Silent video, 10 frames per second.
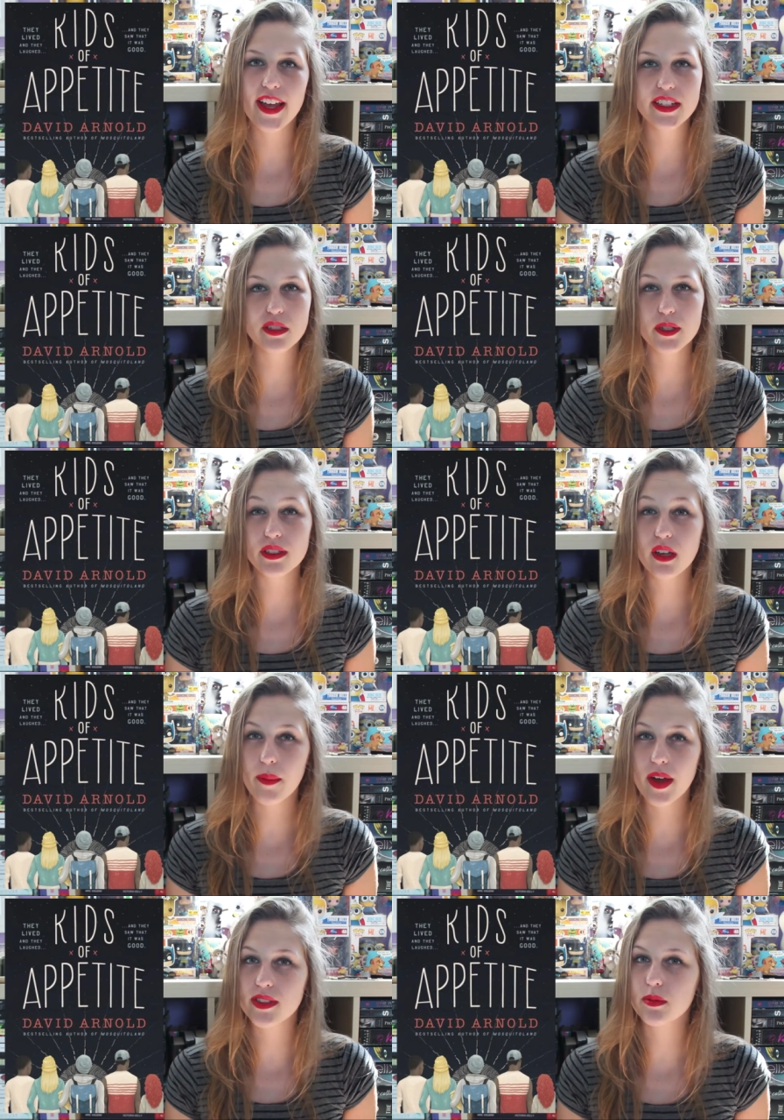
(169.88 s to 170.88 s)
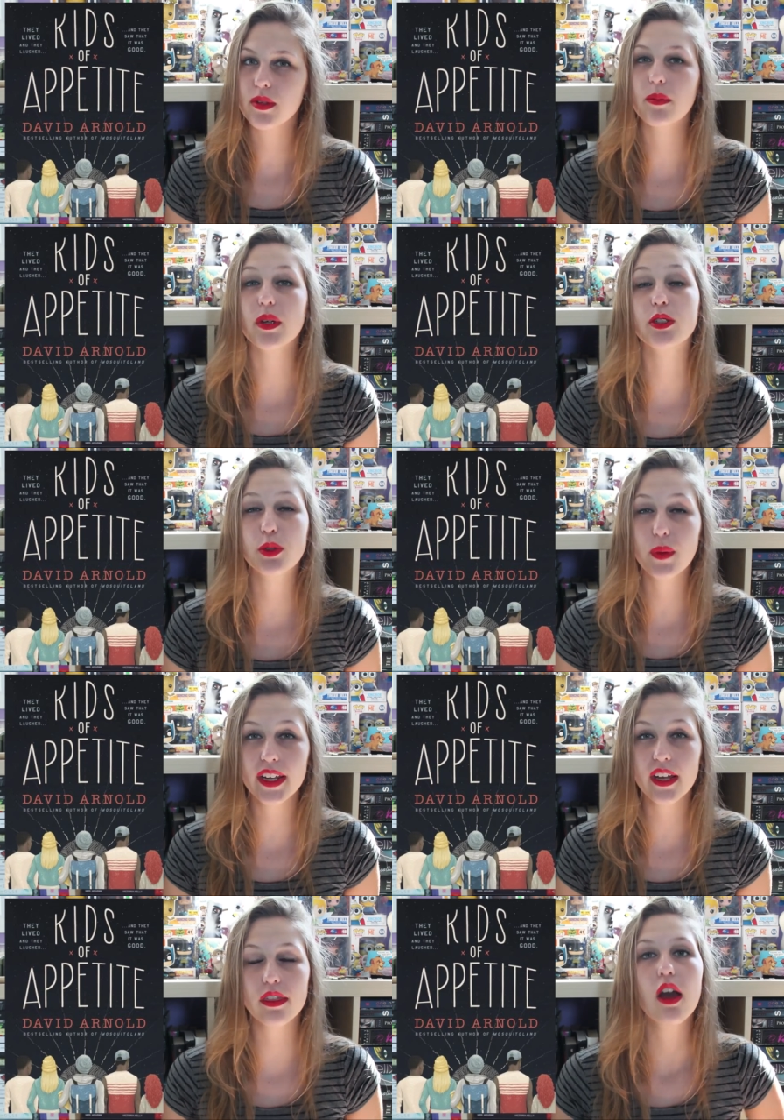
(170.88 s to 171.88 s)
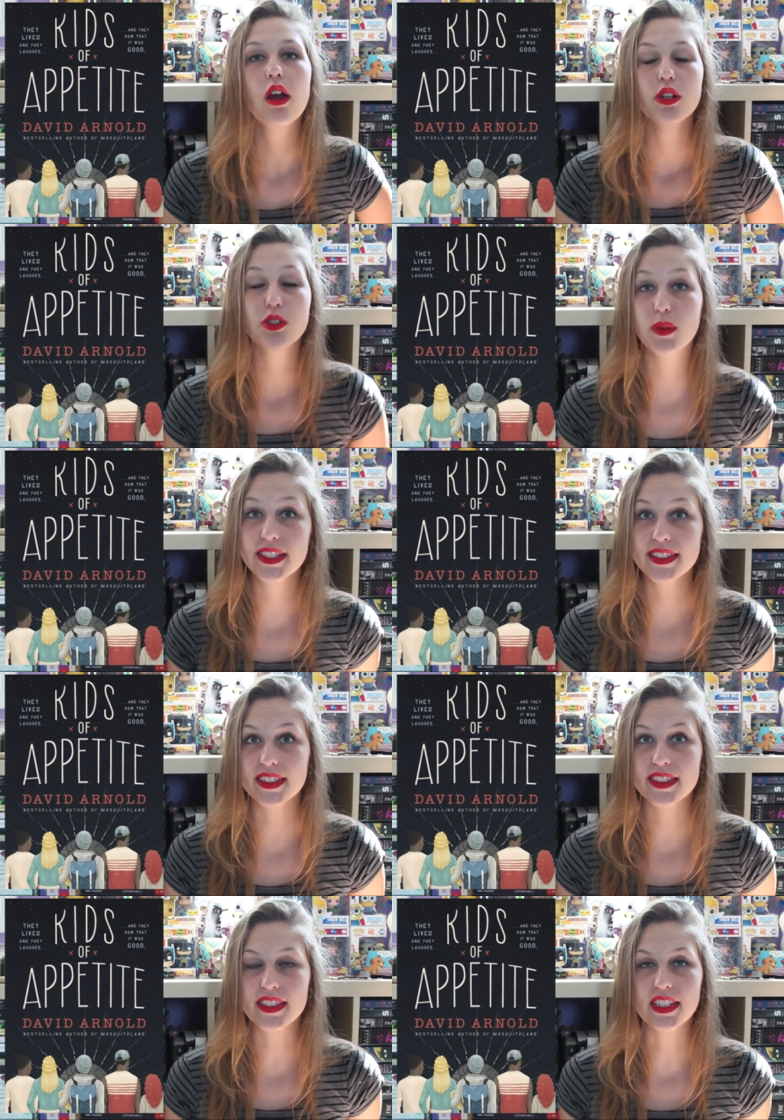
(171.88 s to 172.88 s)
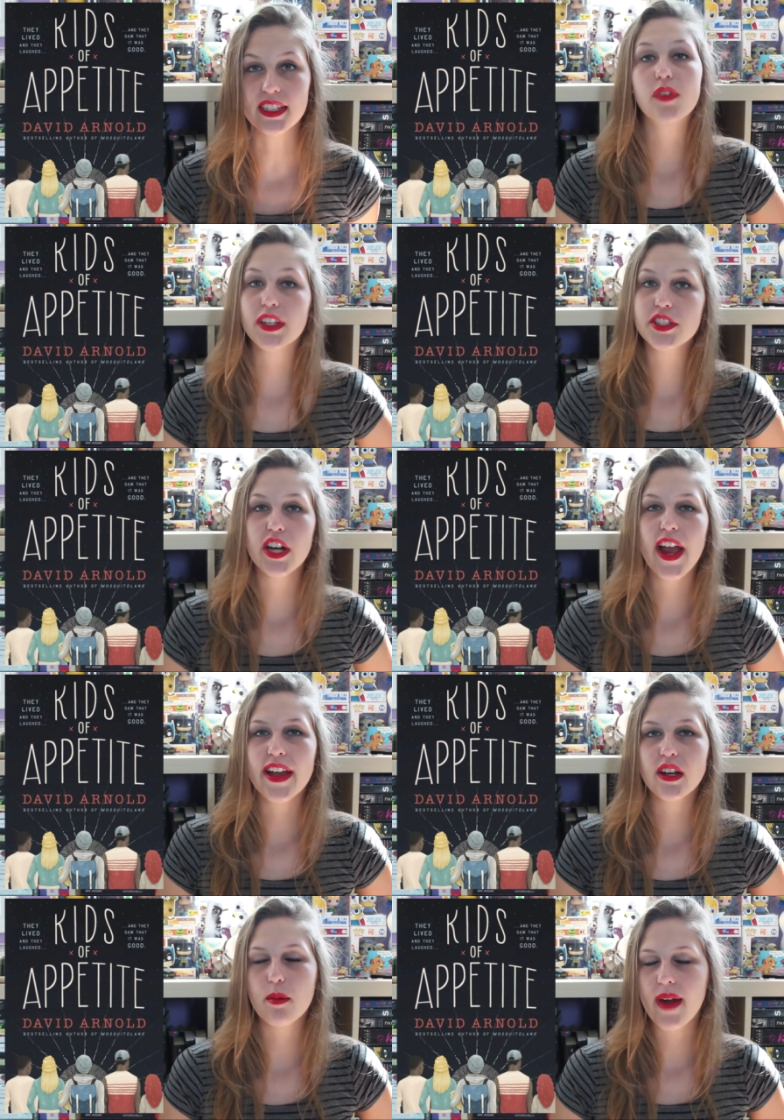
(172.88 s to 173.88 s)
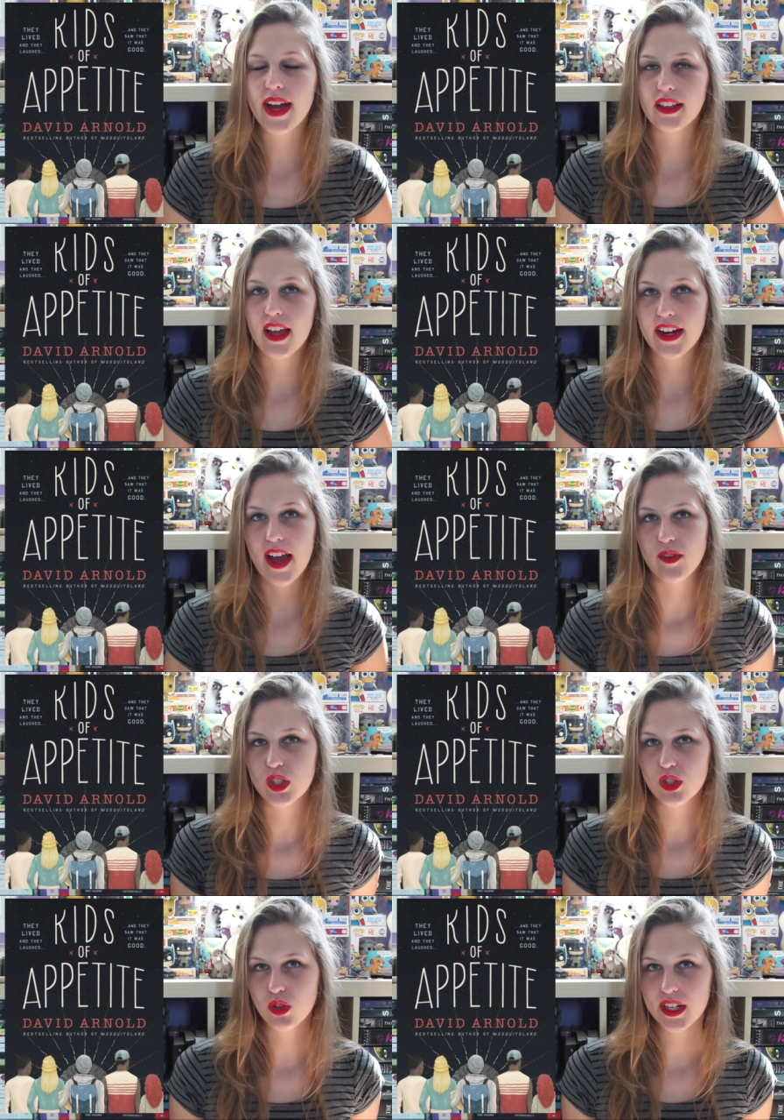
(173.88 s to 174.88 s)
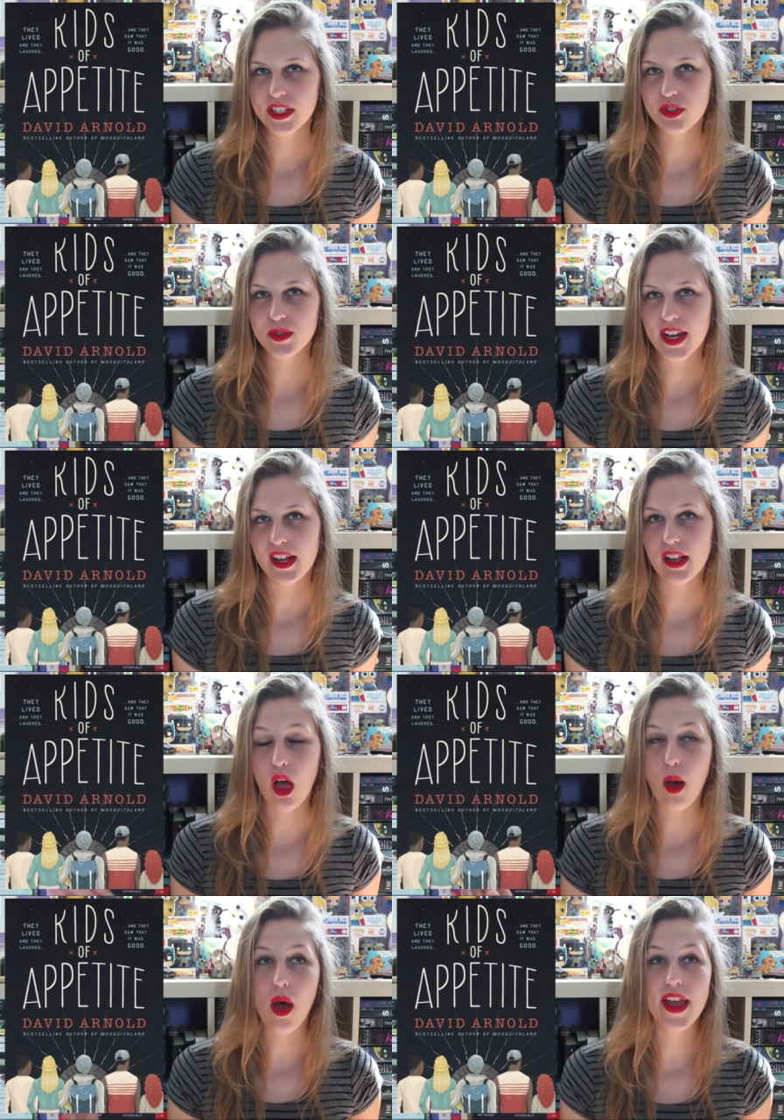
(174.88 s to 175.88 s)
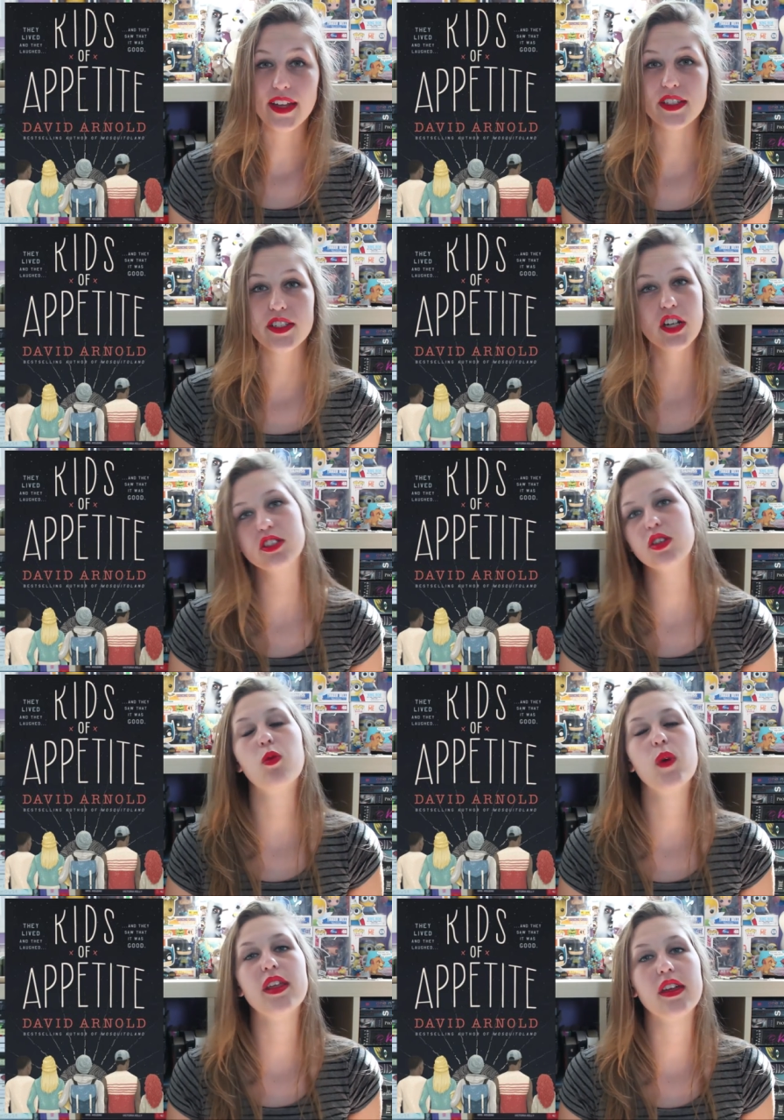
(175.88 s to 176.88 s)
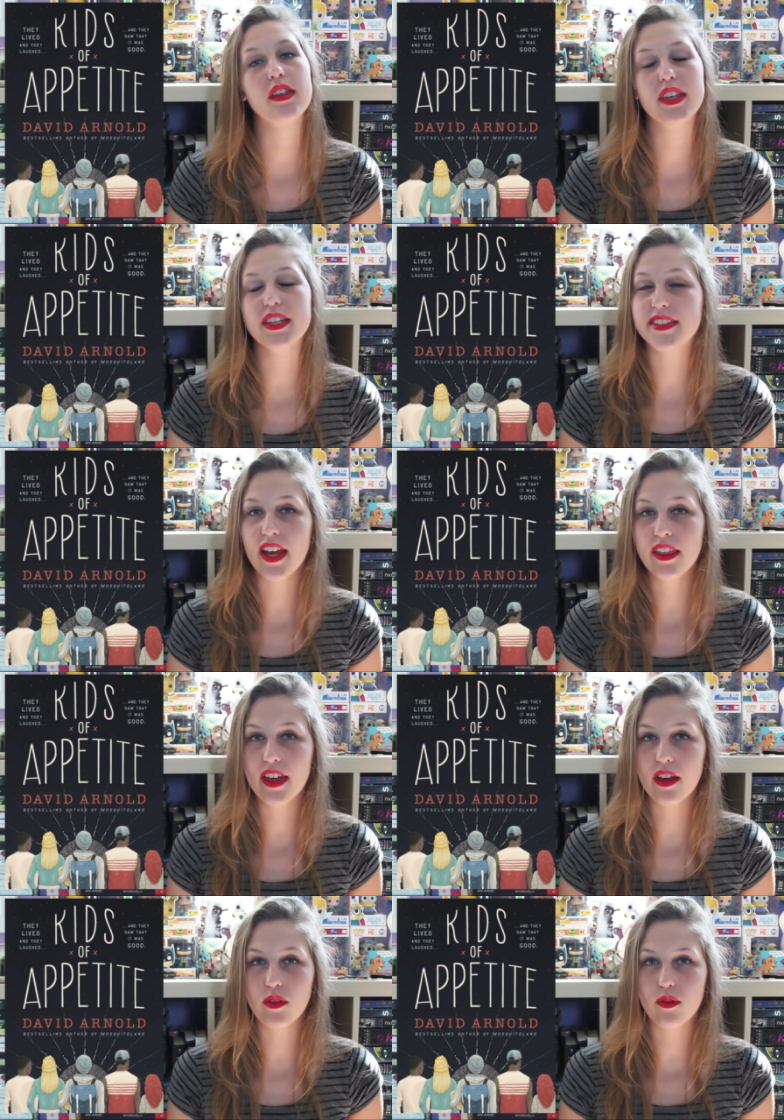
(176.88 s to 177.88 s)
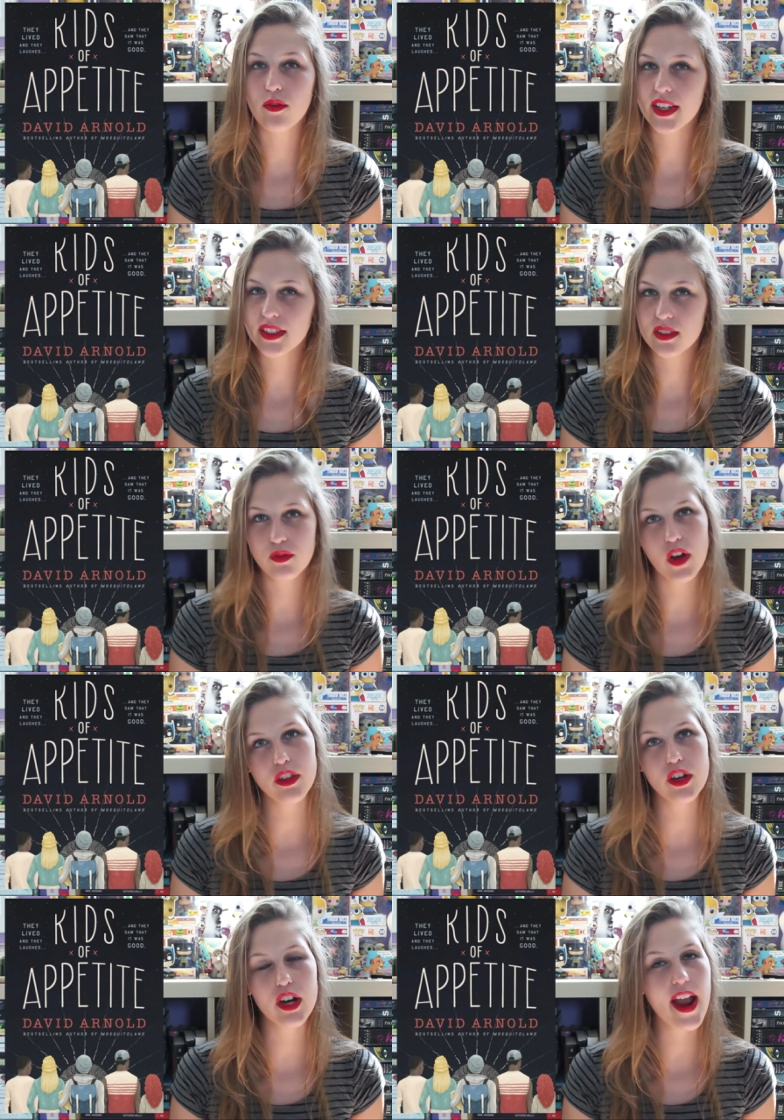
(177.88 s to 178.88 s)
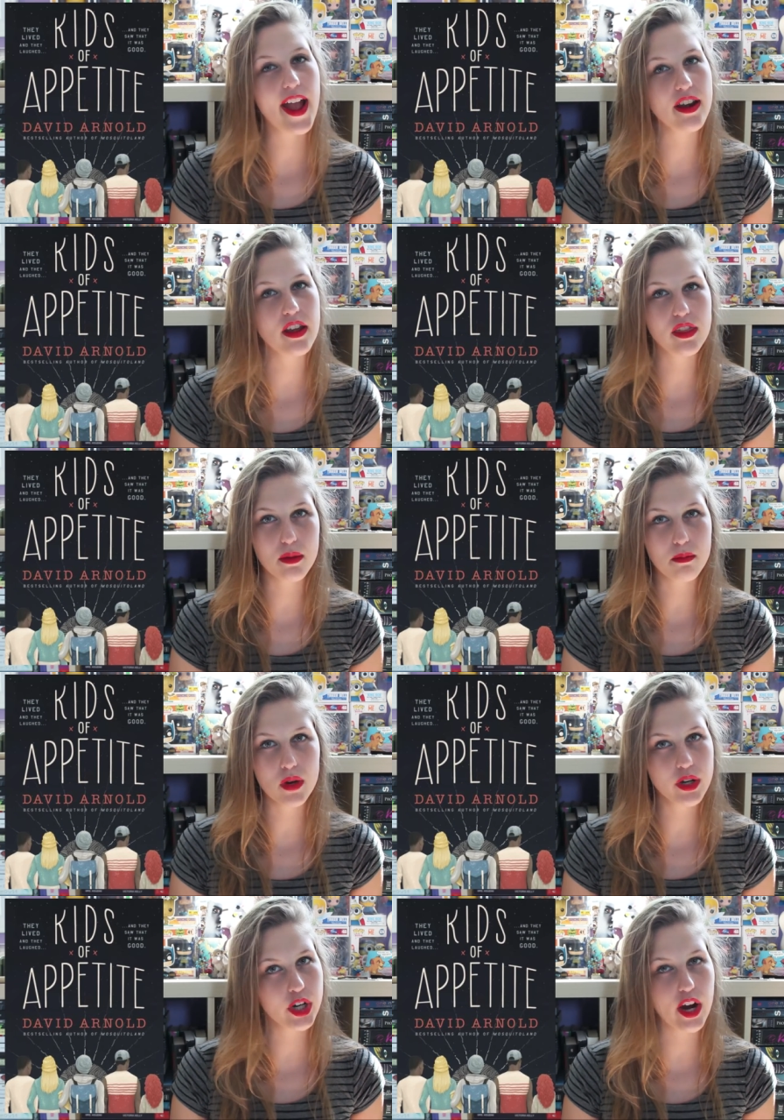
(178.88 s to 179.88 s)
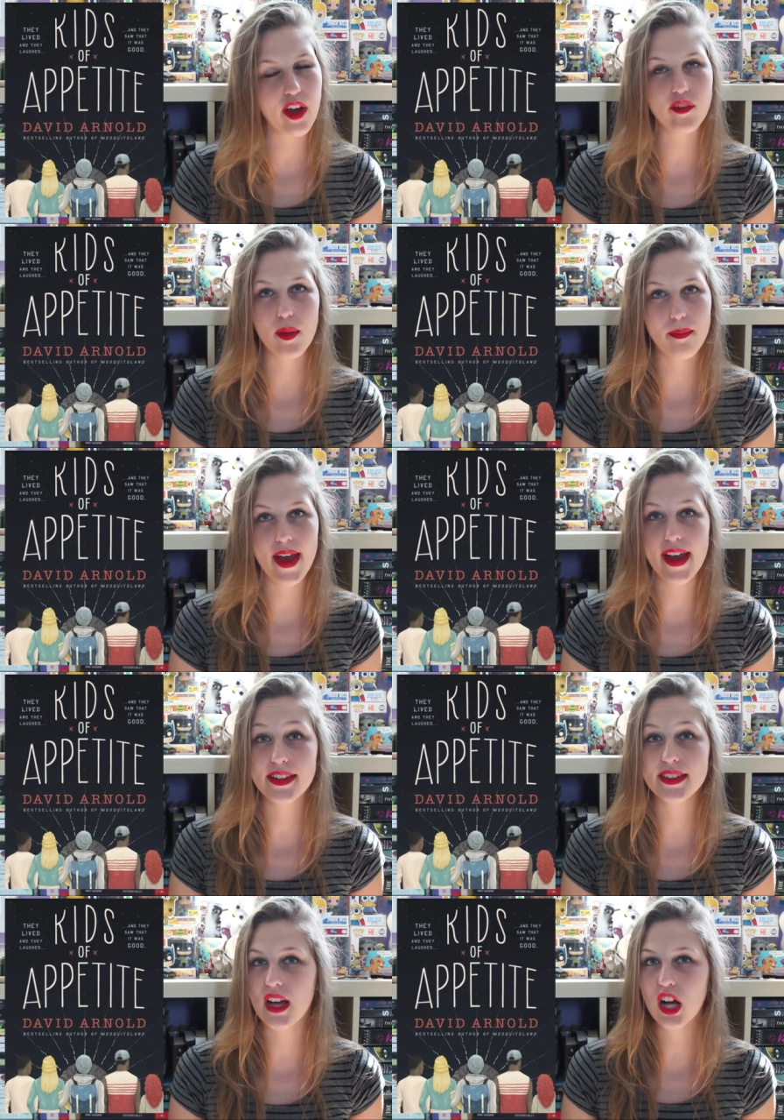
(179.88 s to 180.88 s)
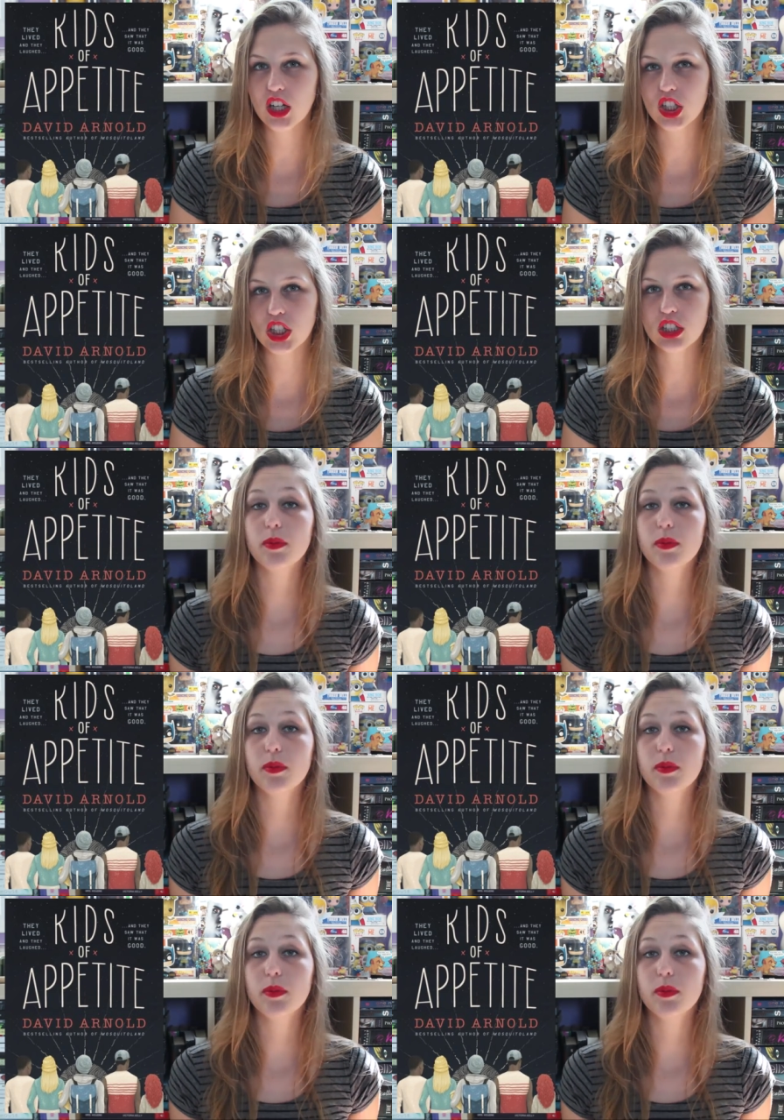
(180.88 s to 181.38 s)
and it's supposed to come out September 20th, 2016. Victor and Madeline have a story to tell it starts with the death of Vic's father and the murder of Mad's uncle. The